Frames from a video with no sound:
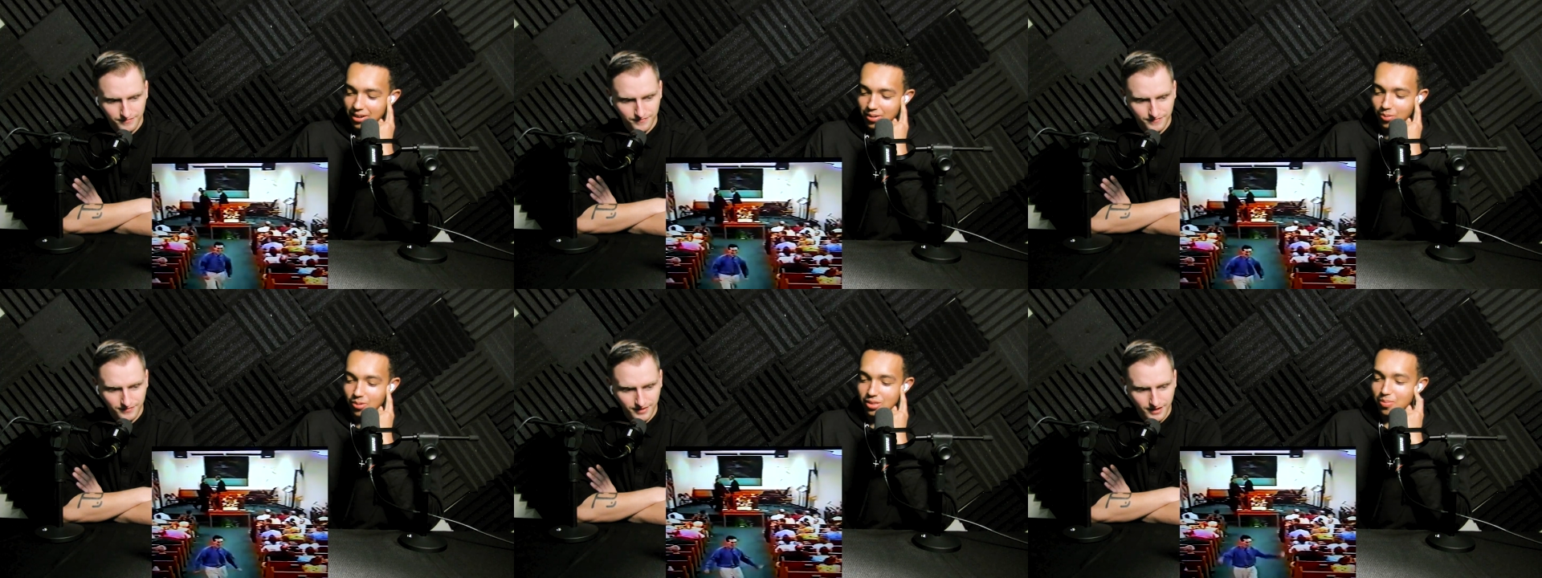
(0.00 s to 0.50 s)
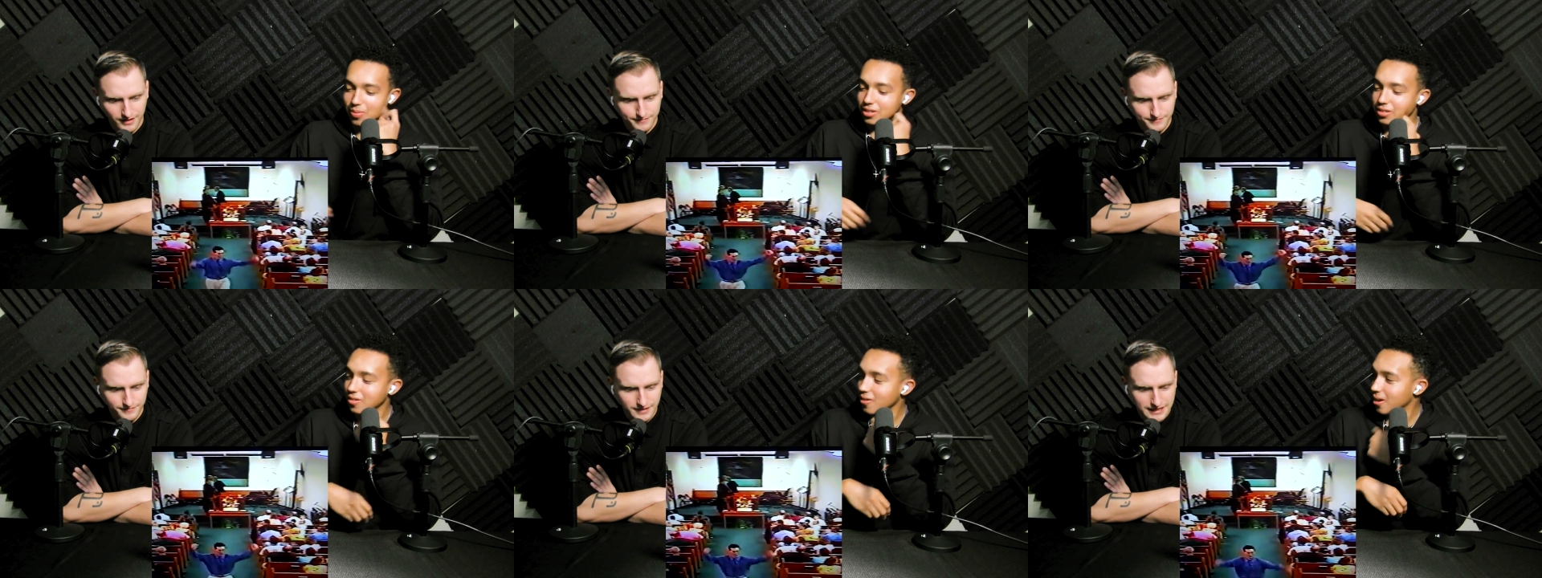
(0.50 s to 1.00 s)
Speaker 1: What's major
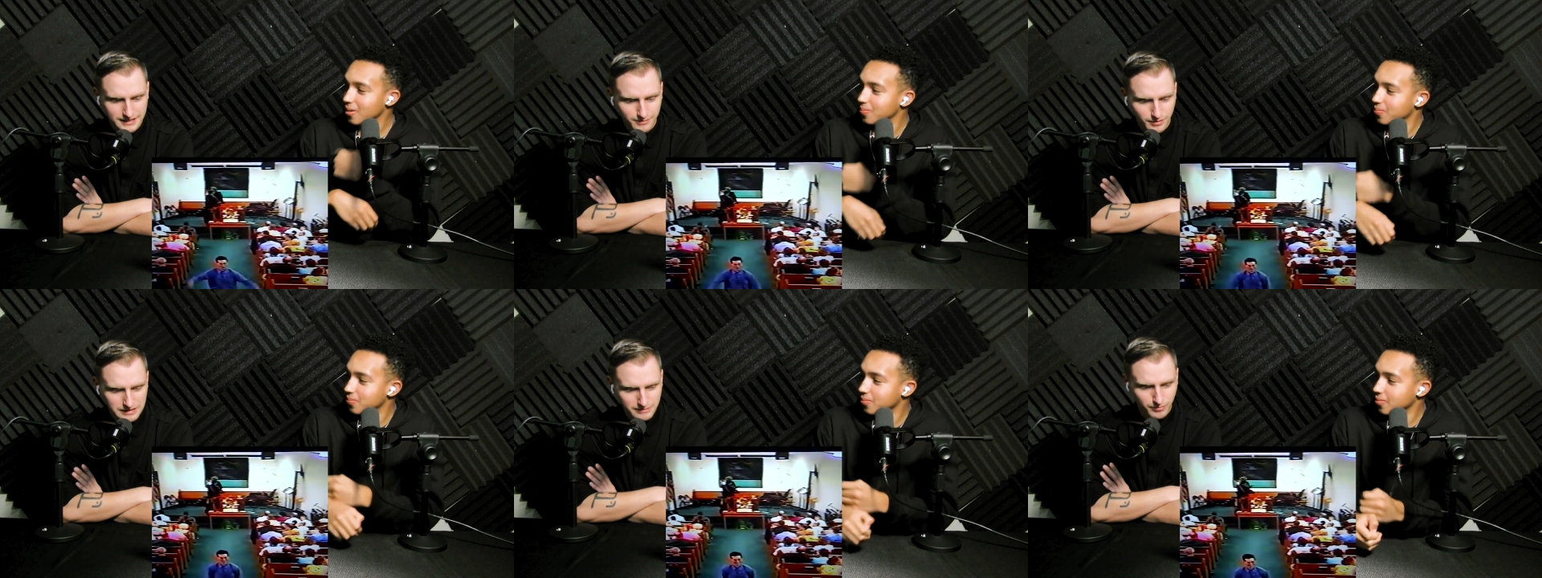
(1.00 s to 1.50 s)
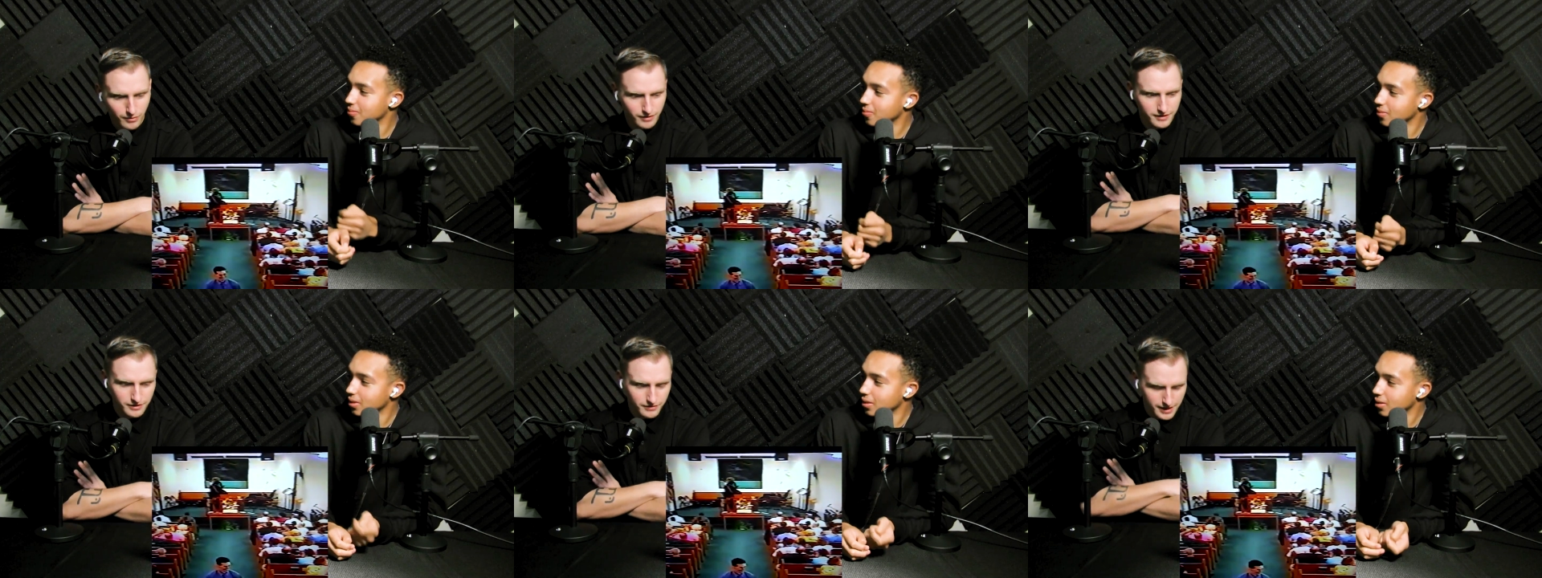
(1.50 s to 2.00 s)
gripe? It's the most important
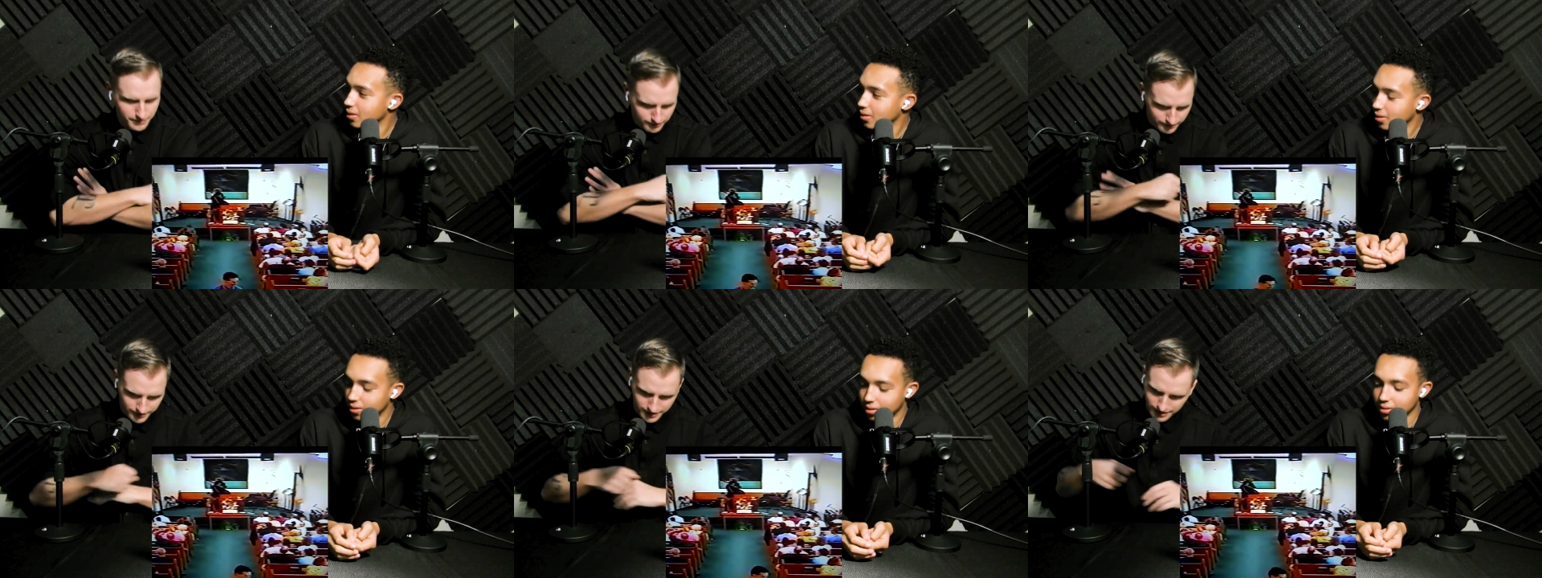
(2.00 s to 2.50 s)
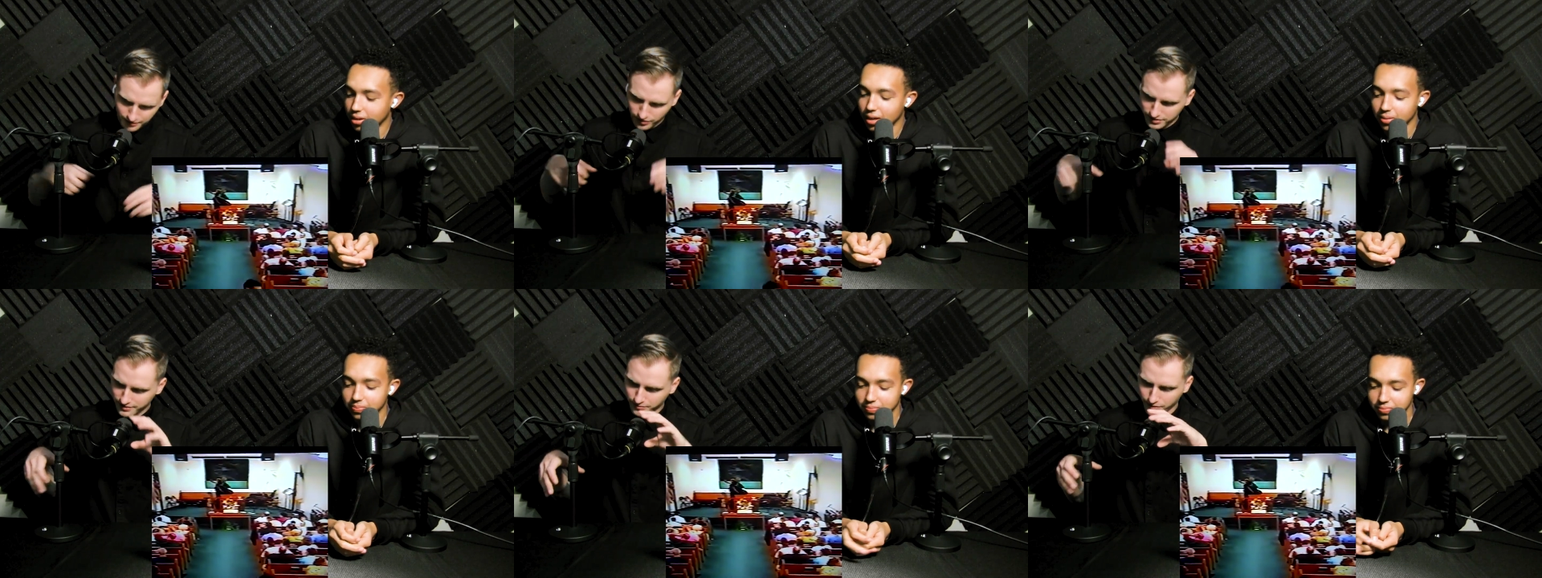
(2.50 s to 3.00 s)
gripe. Okay. The most
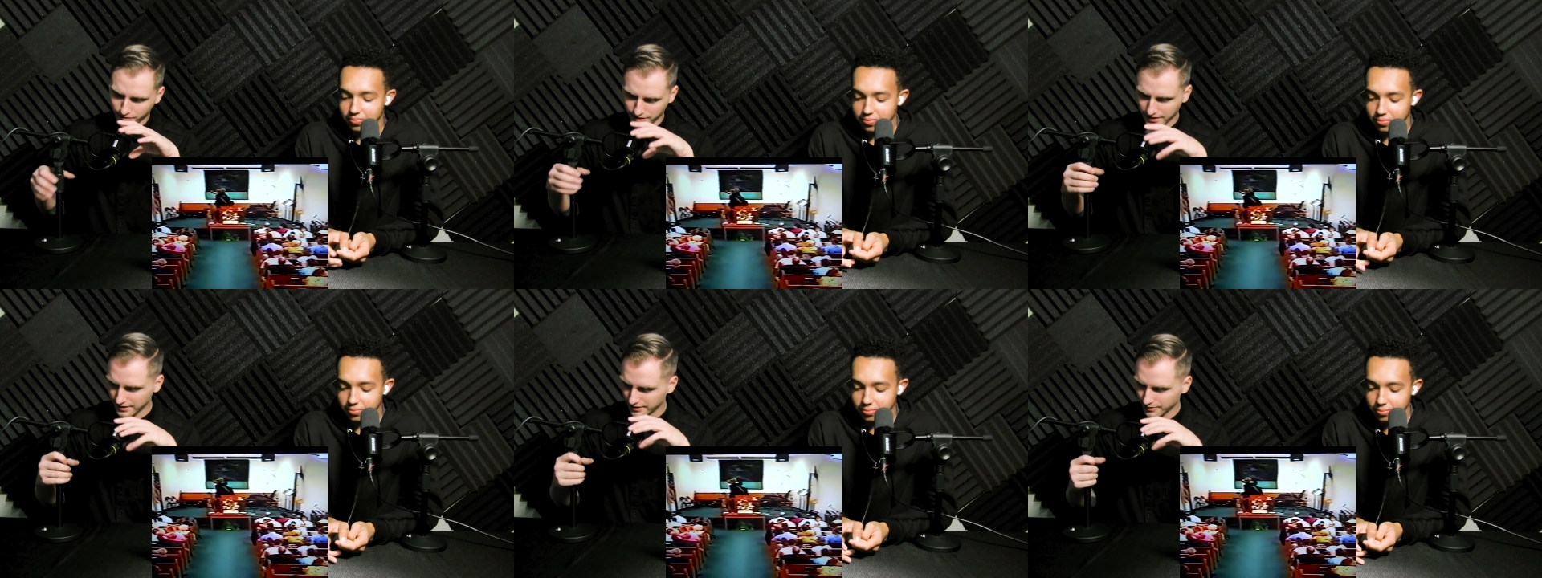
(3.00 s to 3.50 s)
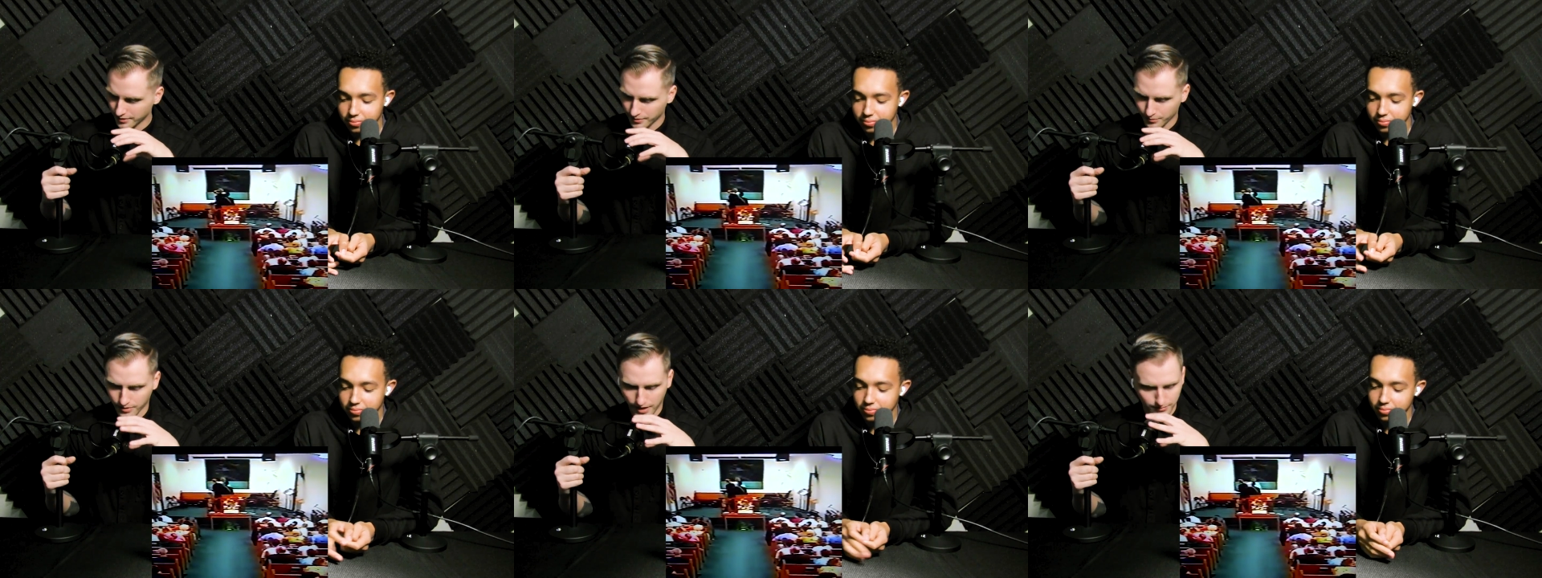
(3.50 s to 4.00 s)
important
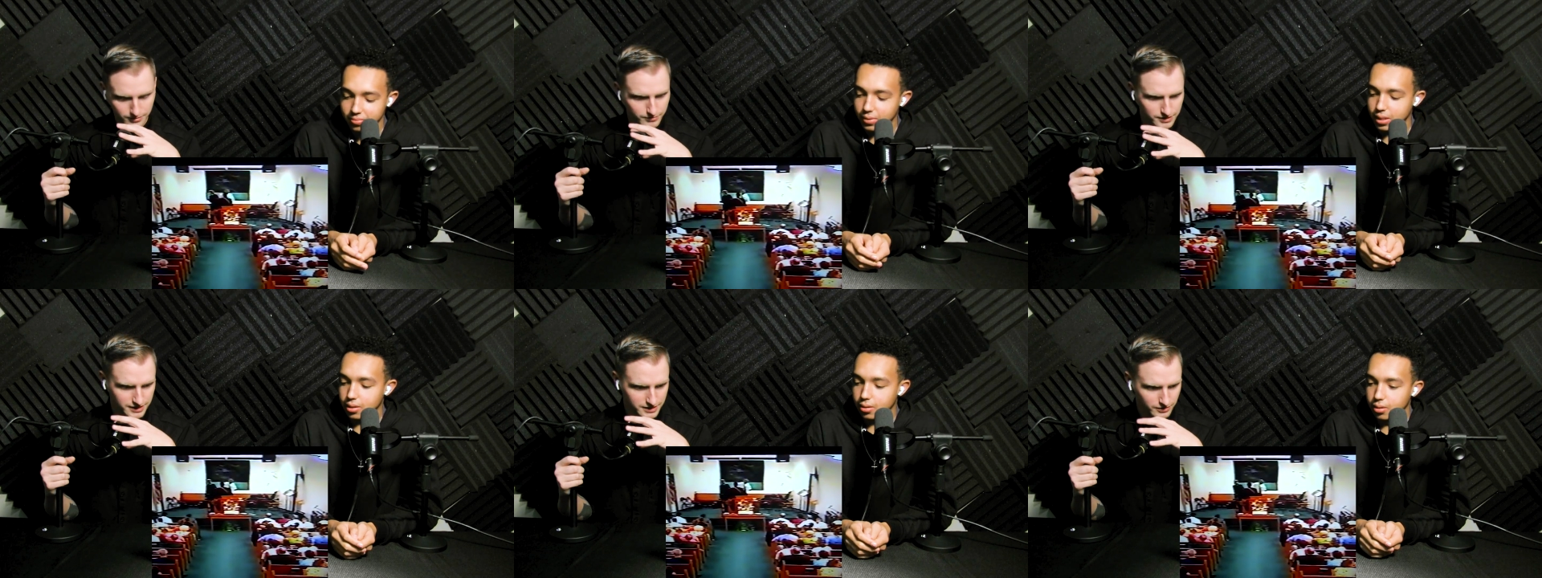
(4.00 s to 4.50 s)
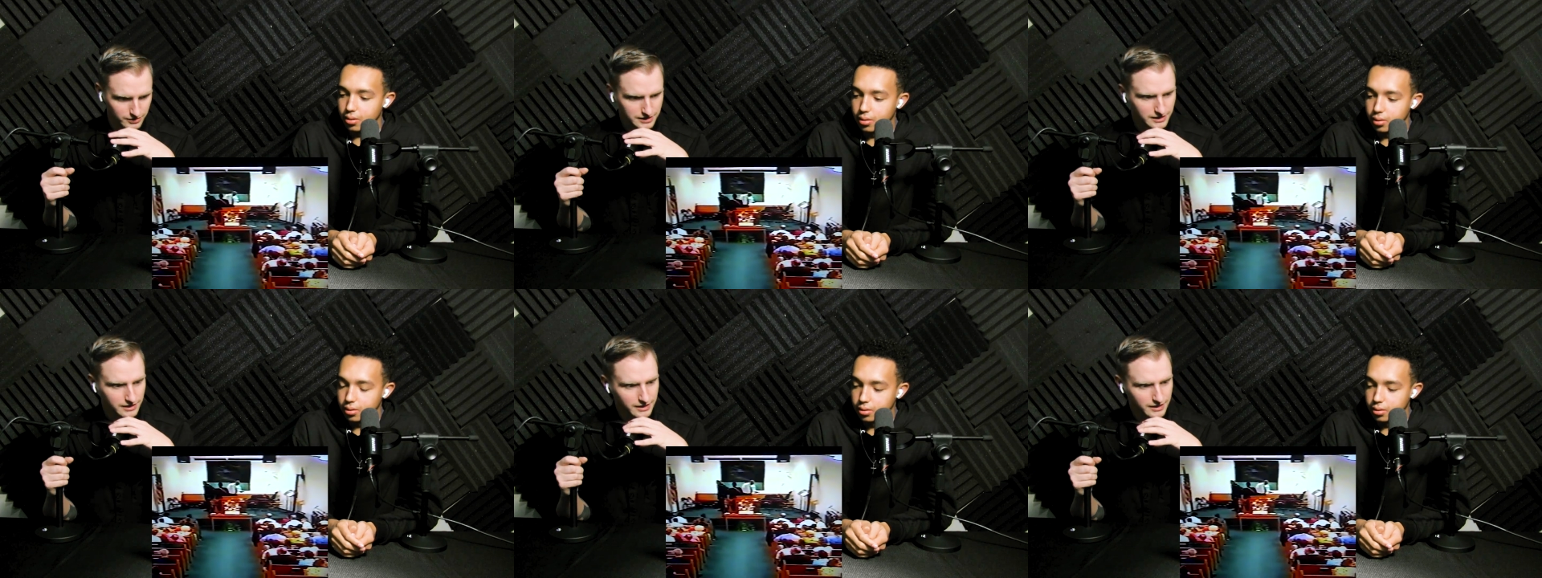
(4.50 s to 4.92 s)
problem with this whole thing.